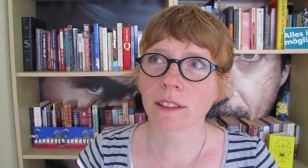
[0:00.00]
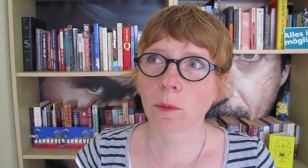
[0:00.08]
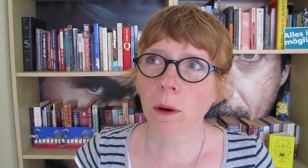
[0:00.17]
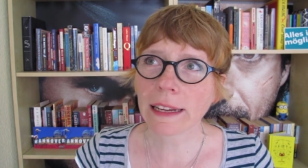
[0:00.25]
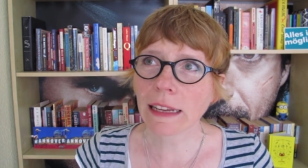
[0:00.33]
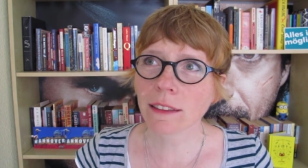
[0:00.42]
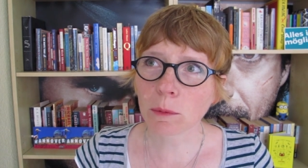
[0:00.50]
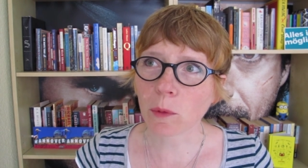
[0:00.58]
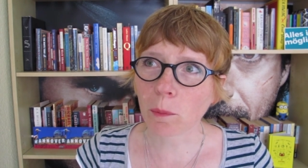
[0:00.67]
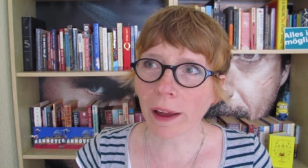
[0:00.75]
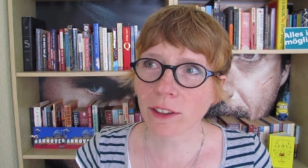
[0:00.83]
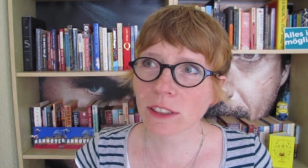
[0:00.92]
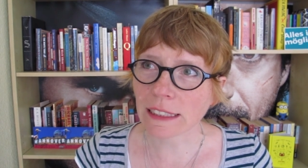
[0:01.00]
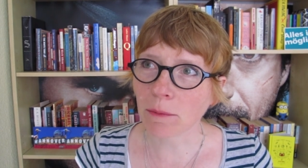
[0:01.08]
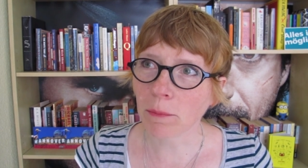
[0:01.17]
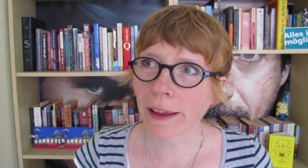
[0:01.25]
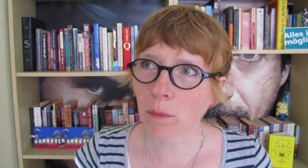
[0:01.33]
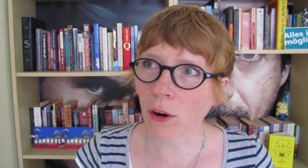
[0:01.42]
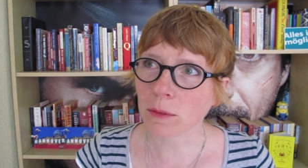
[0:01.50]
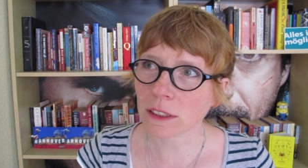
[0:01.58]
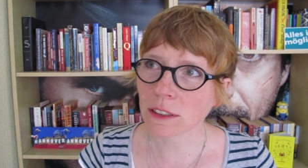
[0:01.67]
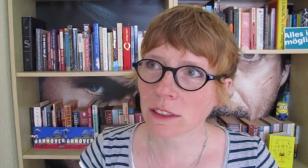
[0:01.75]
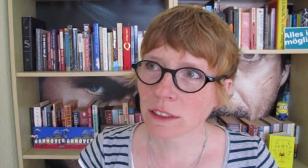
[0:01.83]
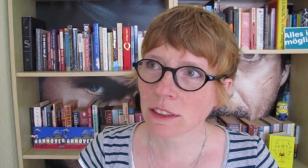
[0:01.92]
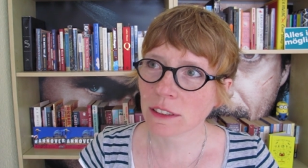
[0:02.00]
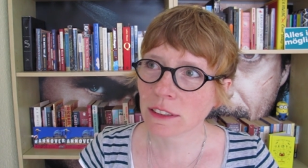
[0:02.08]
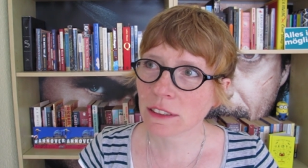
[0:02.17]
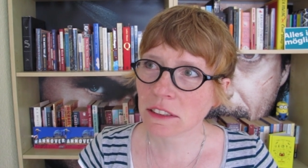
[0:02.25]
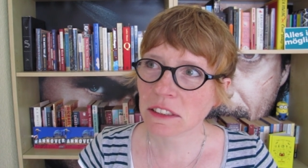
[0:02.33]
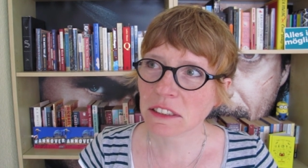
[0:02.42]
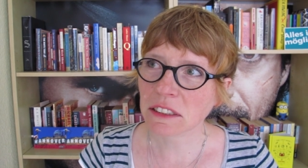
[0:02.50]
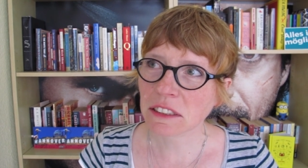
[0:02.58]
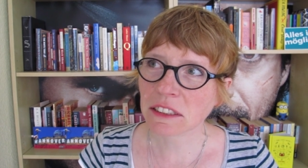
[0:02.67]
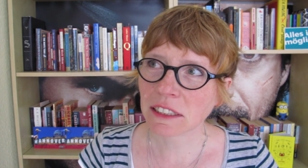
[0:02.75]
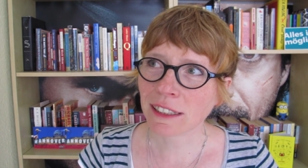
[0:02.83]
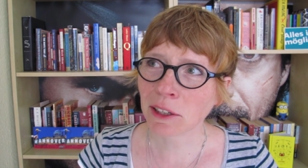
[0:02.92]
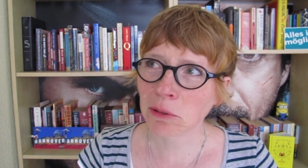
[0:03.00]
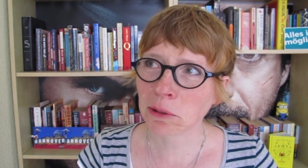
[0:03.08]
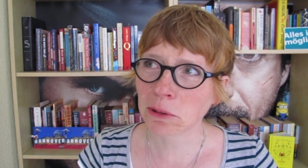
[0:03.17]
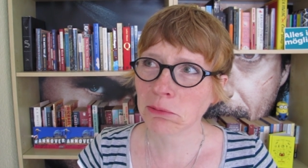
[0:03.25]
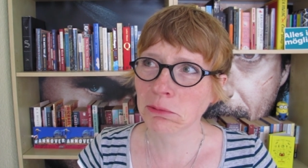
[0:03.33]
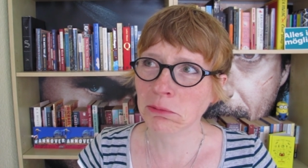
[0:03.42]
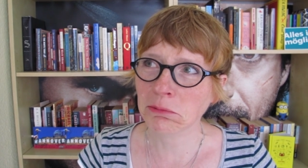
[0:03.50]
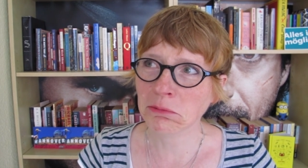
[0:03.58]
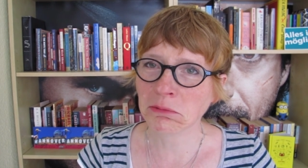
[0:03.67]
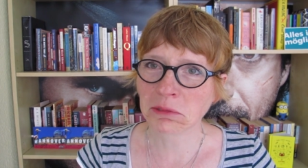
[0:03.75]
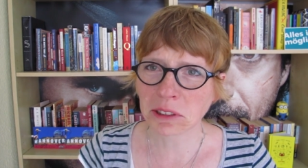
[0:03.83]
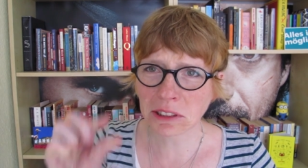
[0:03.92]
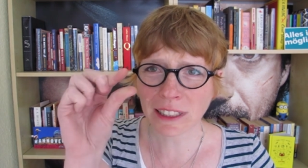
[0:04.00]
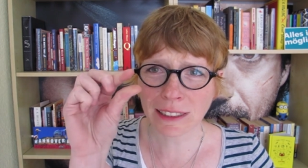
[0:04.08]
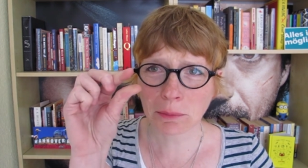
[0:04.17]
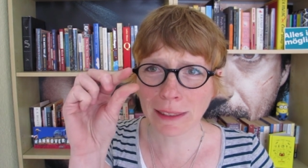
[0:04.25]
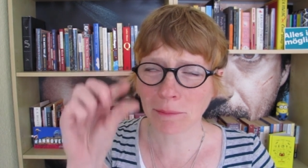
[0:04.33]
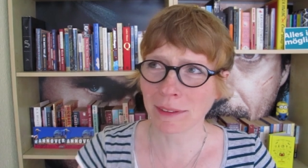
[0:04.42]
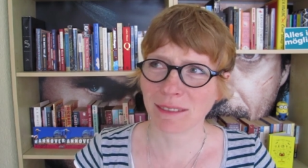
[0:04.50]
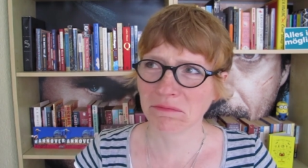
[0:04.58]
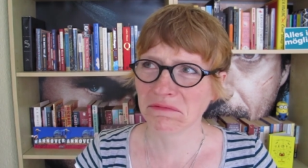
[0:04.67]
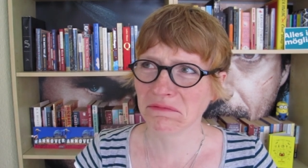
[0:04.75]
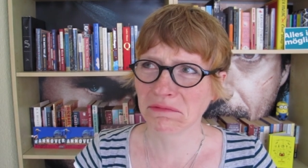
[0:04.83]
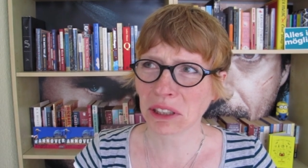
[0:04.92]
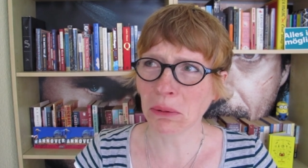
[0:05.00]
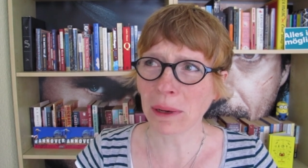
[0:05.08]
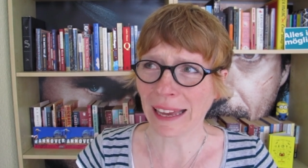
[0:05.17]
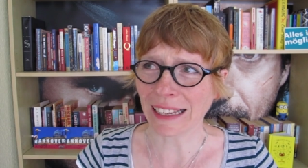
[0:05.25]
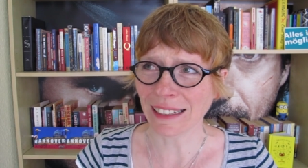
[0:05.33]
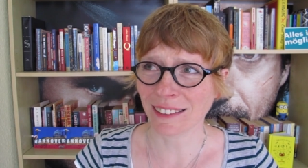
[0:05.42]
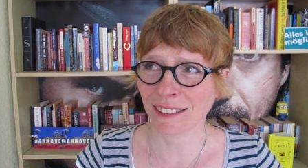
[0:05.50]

What is it with spiders and my apartment? It's getting closer. It's but go away!